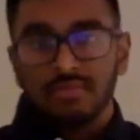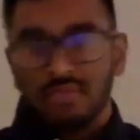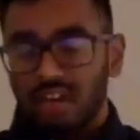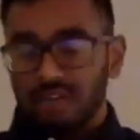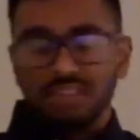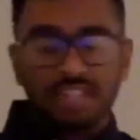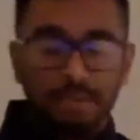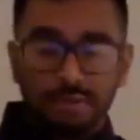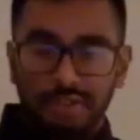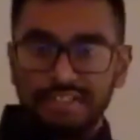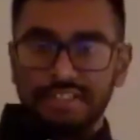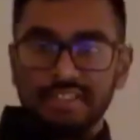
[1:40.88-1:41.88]
Now it's time to
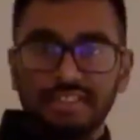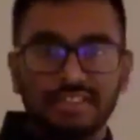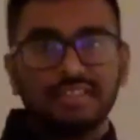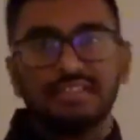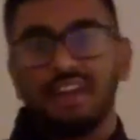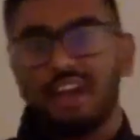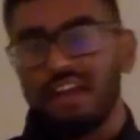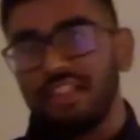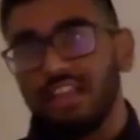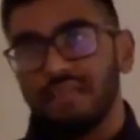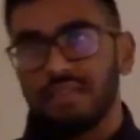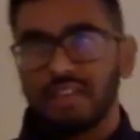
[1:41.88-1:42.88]
research. I
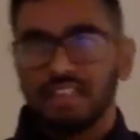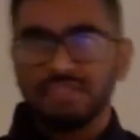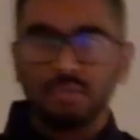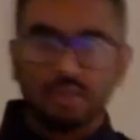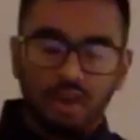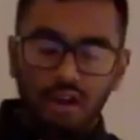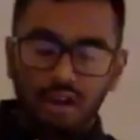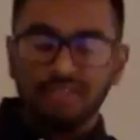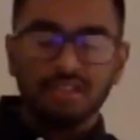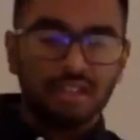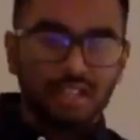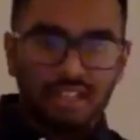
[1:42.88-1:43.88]
think of it as both
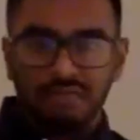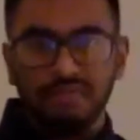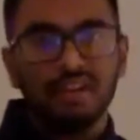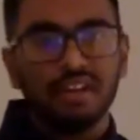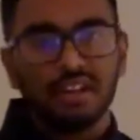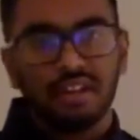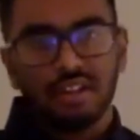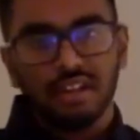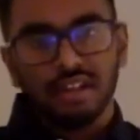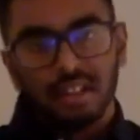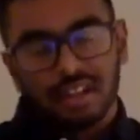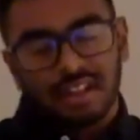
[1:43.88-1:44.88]
horizontal and vertical.
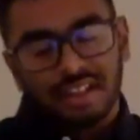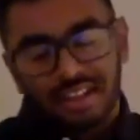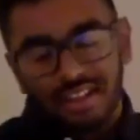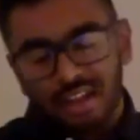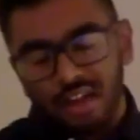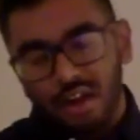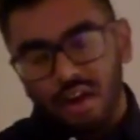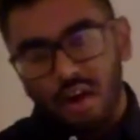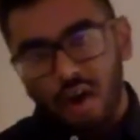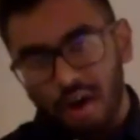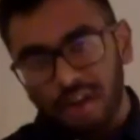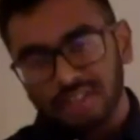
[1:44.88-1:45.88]

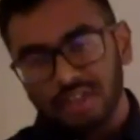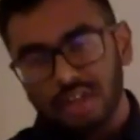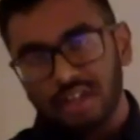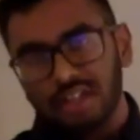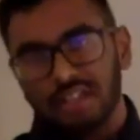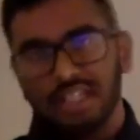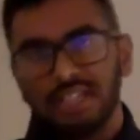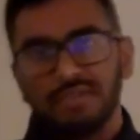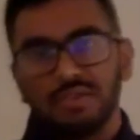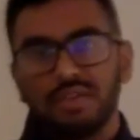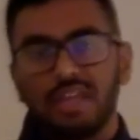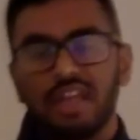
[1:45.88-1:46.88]
Horizontal
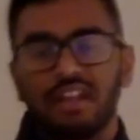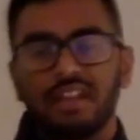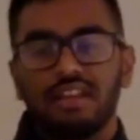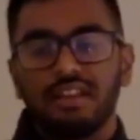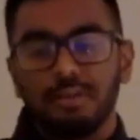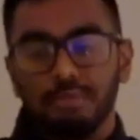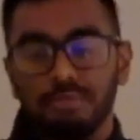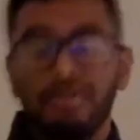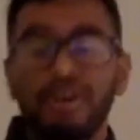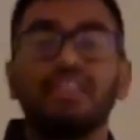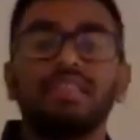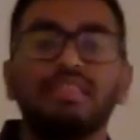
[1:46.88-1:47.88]
gives you that
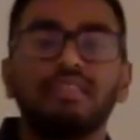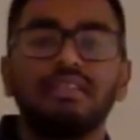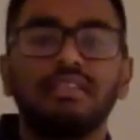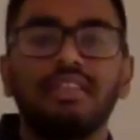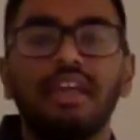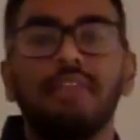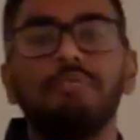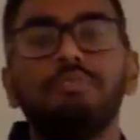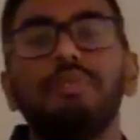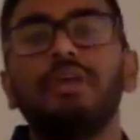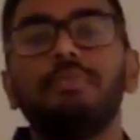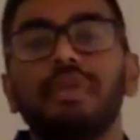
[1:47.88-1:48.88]
breadth, that
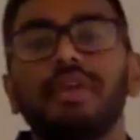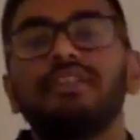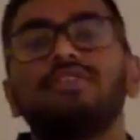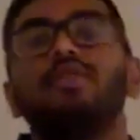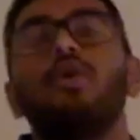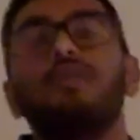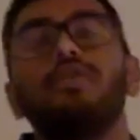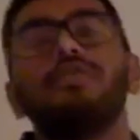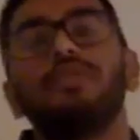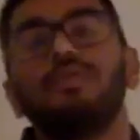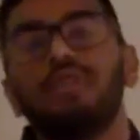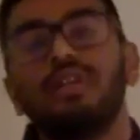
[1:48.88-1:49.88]
big picture
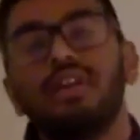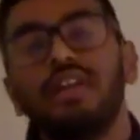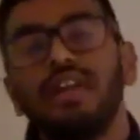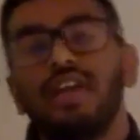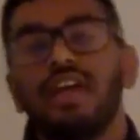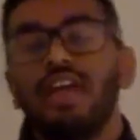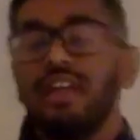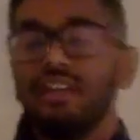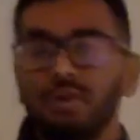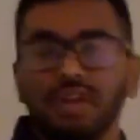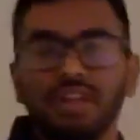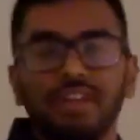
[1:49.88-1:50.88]
overview, and
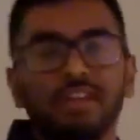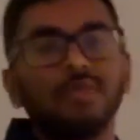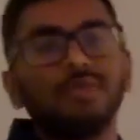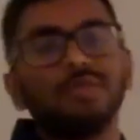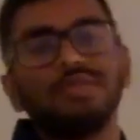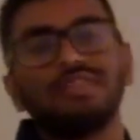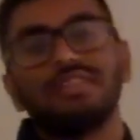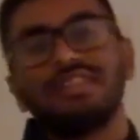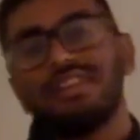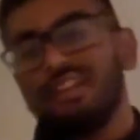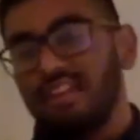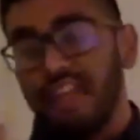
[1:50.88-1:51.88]
you can
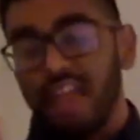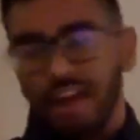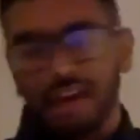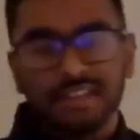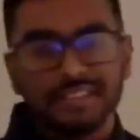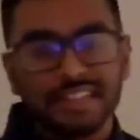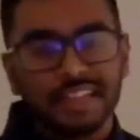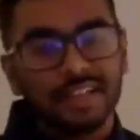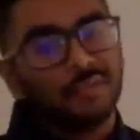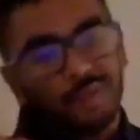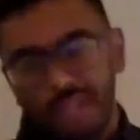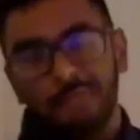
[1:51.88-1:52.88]
use, dare I say
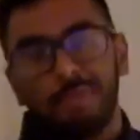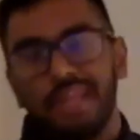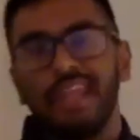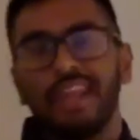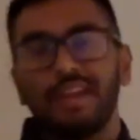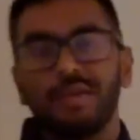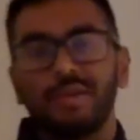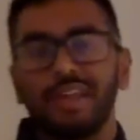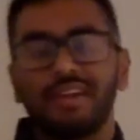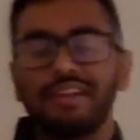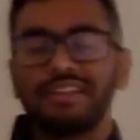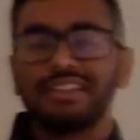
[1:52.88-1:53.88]
it, Wikipedia to do
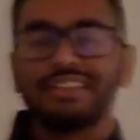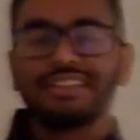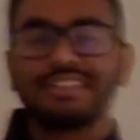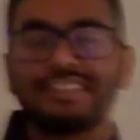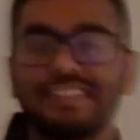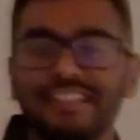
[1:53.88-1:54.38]
that research.